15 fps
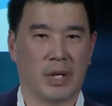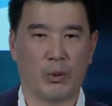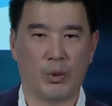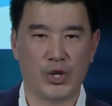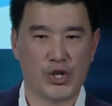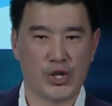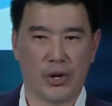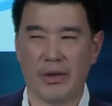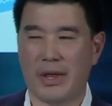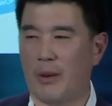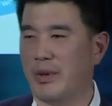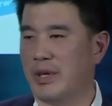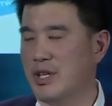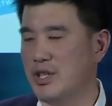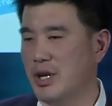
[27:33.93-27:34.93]
We share
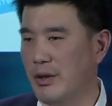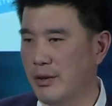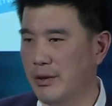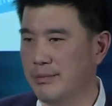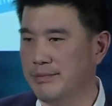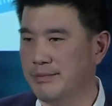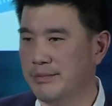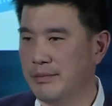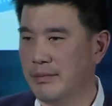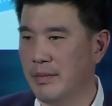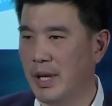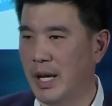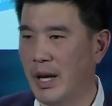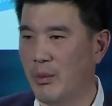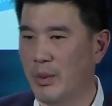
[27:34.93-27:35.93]
that with each other,
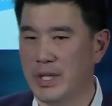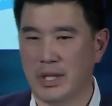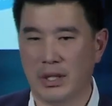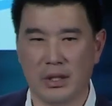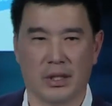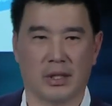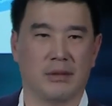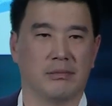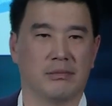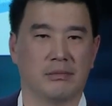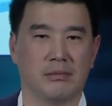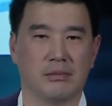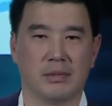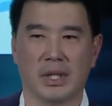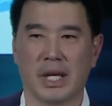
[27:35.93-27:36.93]
and we say, look,
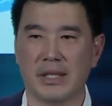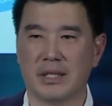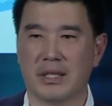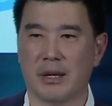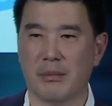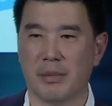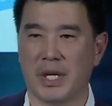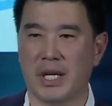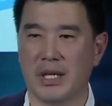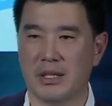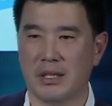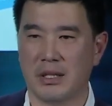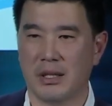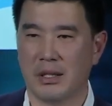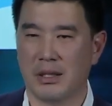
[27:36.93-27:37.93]
let's
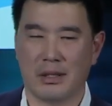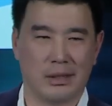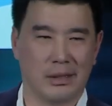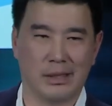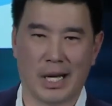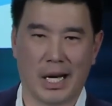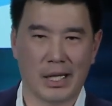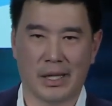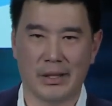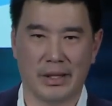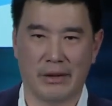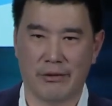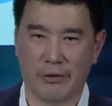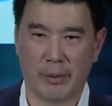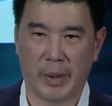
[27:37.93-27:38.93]
compete not on
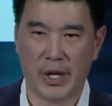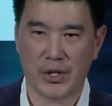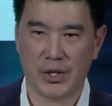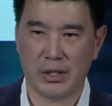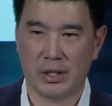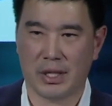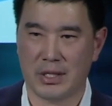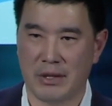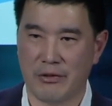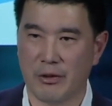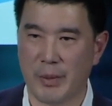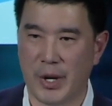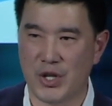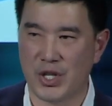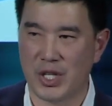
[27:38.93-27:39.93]
the information, because the
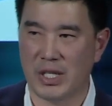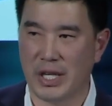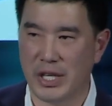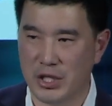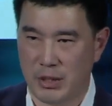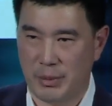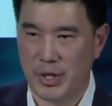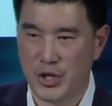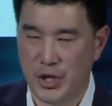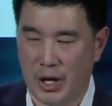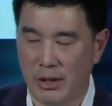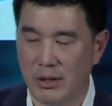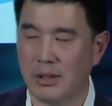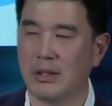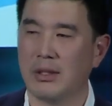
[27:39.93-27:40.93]
information needs to be
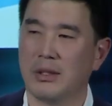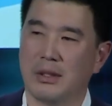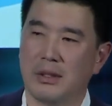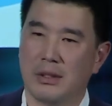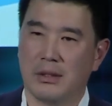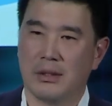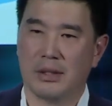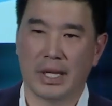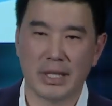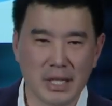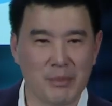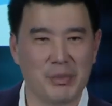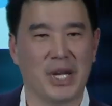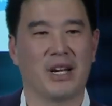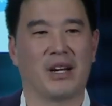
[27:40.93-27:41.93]
shared. Let's
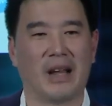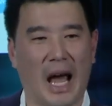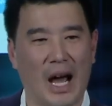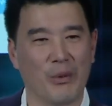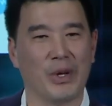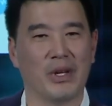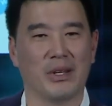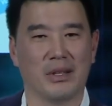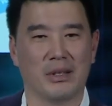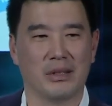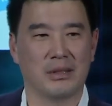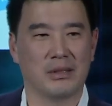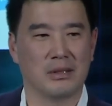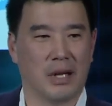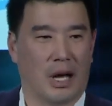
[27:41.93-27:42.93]
compete on how we,
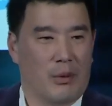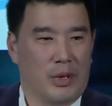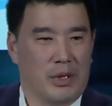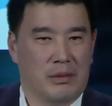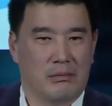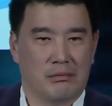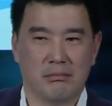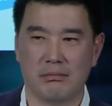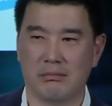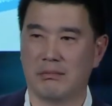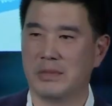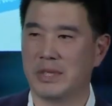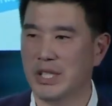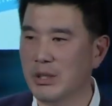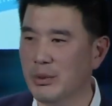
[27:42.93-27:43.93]
how we
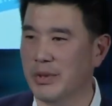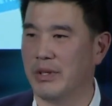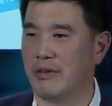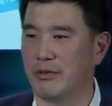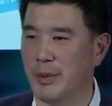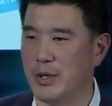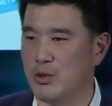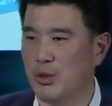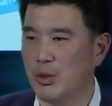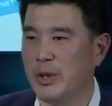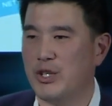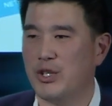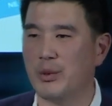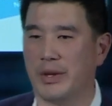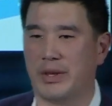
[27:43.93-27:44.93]
deal with information. What do
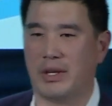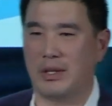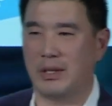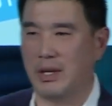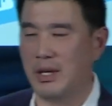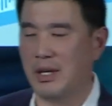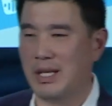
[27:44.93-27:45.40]
we do with it?